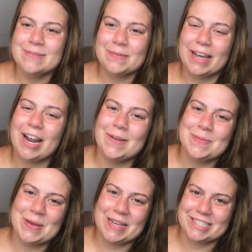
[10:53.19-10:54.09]
But I hope
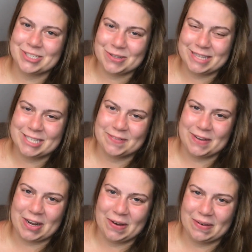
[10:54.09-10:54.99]
you guys enjoyed this
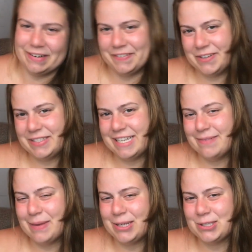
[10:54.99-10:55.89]
video, and if you
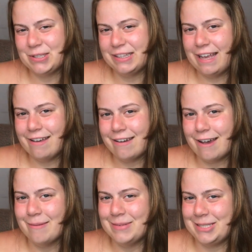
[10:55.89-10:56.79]
did, make sure to like,
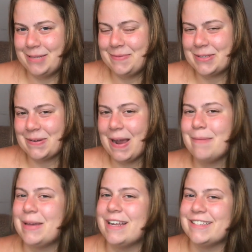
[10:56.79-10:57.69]
comment, subscribe,
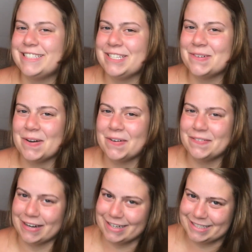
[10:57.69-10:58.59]
and I'll see you all
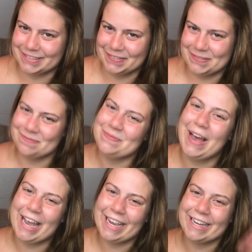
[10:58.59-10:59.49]
very soon.
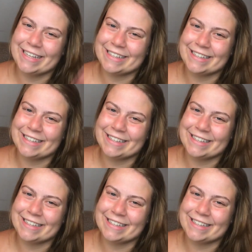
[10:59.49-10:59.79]
Bye!